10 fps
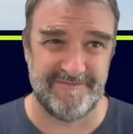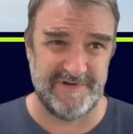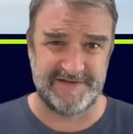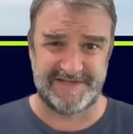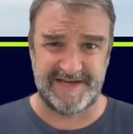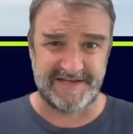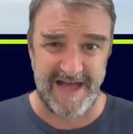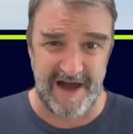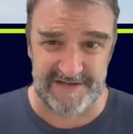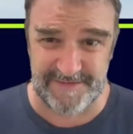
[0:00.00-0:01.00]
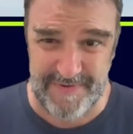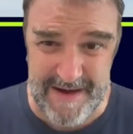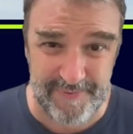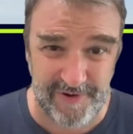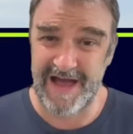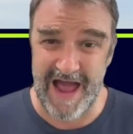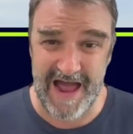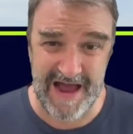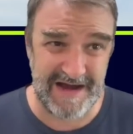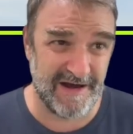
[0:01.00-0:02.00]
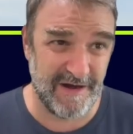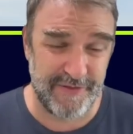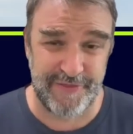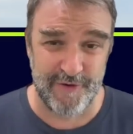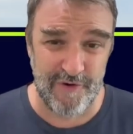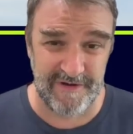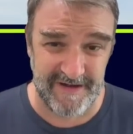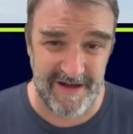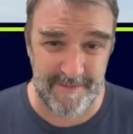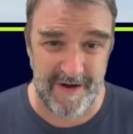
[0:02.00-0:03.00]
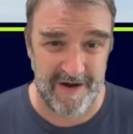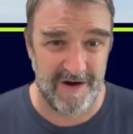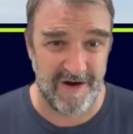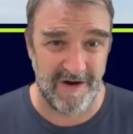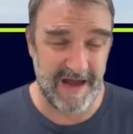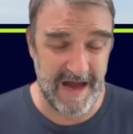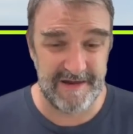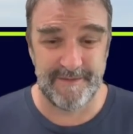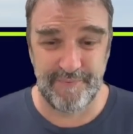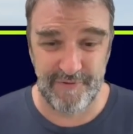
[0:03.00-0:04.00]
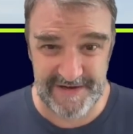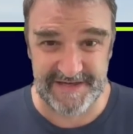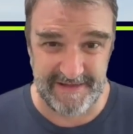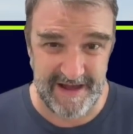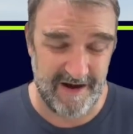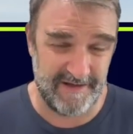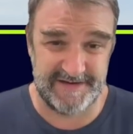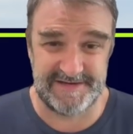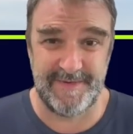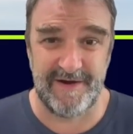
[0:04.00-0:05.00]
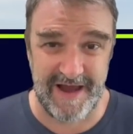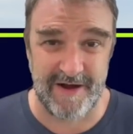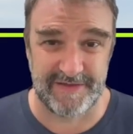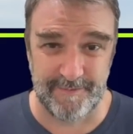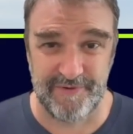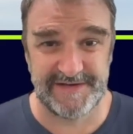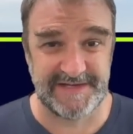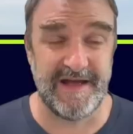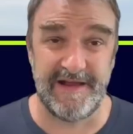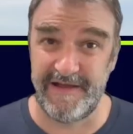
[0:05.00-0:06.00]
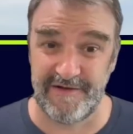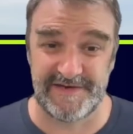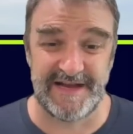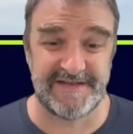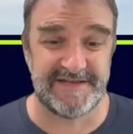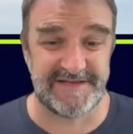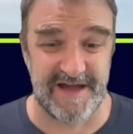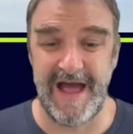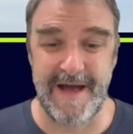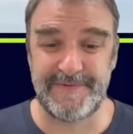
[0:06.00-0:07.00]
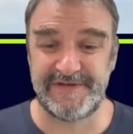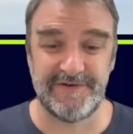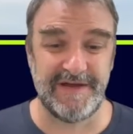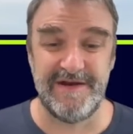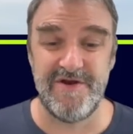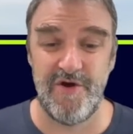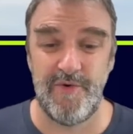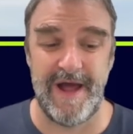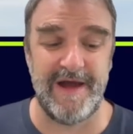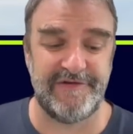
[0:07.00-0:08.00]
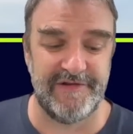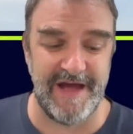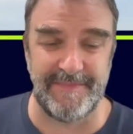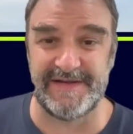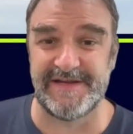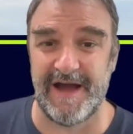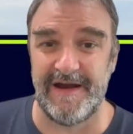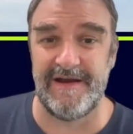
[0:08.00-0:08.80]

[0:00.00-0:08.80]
6,000 people, and a third of them are in the prison there. They somehow count the prison in their census there. Absolutely no way should that be signed